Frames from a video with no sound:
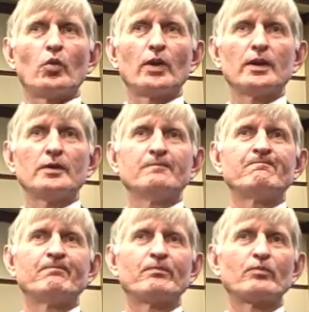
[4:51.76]
Well,
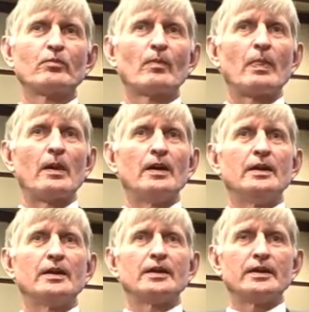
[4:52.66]

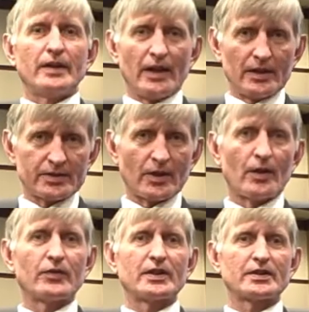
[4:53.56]
yes,
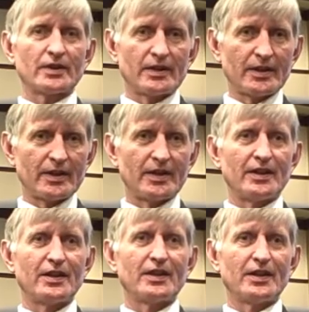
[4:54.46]

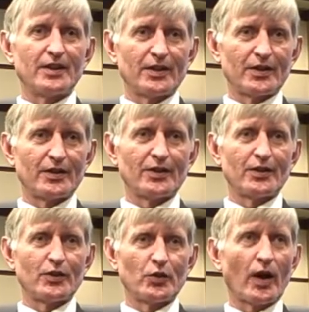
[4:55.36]
obviously.
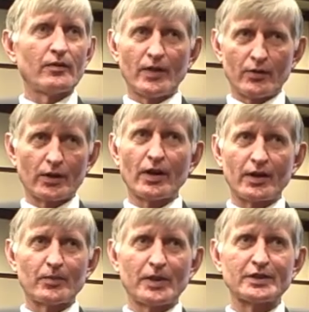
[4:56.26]
You know, I've never
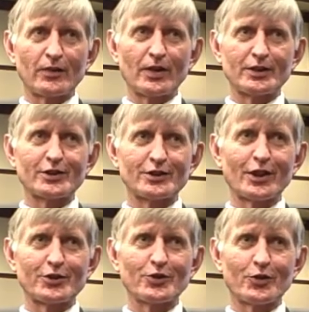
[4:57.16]
gotten a piece of
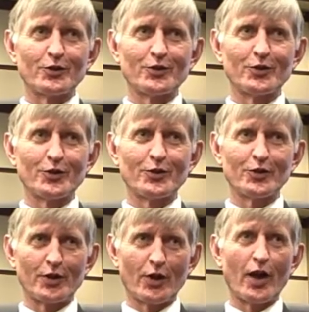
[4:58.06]
legislation
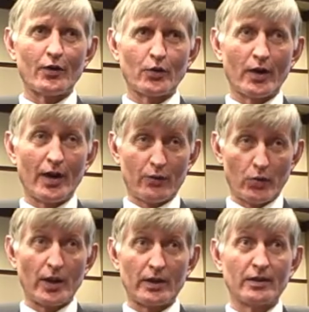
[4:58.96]
that I
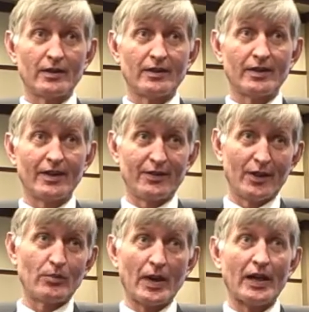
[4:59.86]
have written and
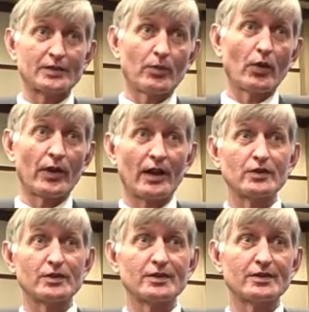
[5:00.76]
then pass both
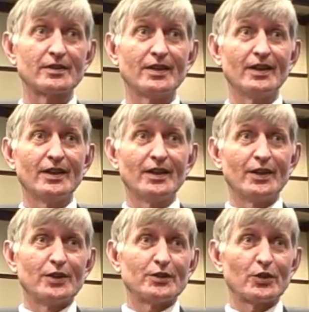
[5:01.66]
houses.
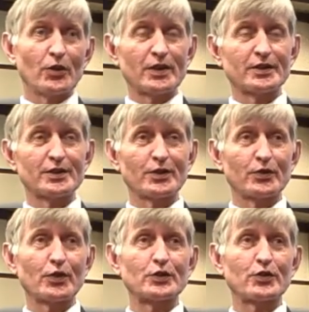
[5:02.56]
So this is a
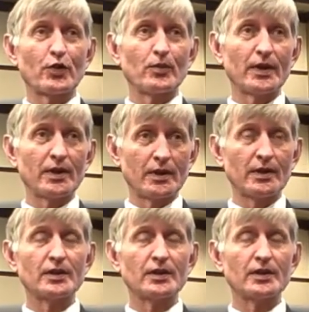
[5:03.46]
first for me, and it